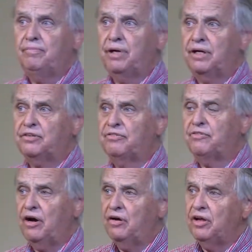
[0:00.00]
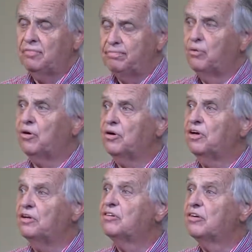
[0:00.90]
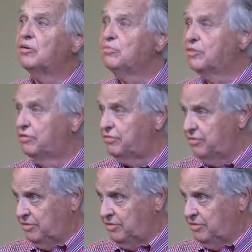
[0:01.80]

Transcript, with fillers: but it's very important in terms of